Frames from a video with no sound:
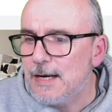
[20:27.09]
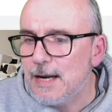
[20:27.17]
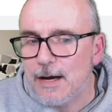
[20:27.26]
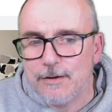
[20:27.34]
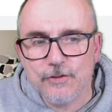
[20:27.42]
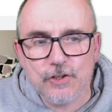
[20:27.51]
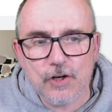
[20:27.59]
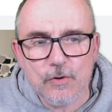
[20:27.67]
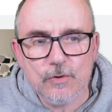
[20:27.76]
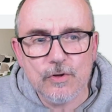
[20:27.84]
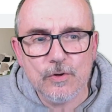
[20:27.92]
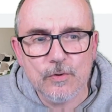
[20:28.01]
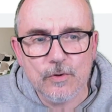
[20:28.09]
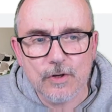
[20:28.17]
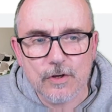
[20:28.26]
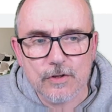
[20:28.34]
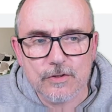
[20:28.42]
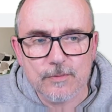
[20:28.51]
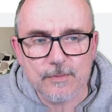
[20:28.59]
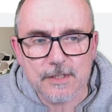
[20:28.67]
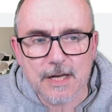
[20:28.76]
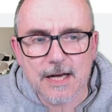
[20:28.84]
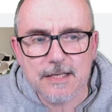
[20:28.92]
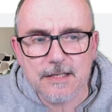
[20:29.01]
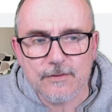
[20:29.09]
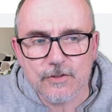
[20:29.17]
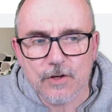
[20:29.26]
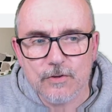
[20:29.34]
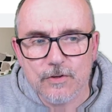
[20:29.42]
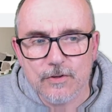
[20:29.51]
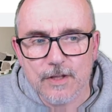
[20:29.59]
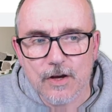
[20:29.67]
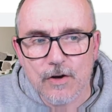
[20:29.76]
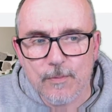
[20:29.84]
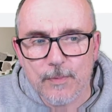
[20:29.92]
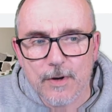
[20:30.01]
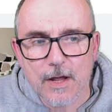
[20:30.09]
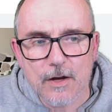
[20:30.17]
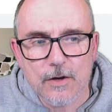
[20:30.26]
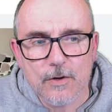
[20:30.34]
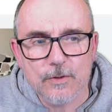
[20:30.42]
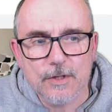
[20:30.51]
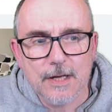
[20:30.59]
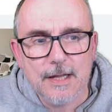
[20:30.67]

Now, I've shown you the custom size. I've shown you the upload.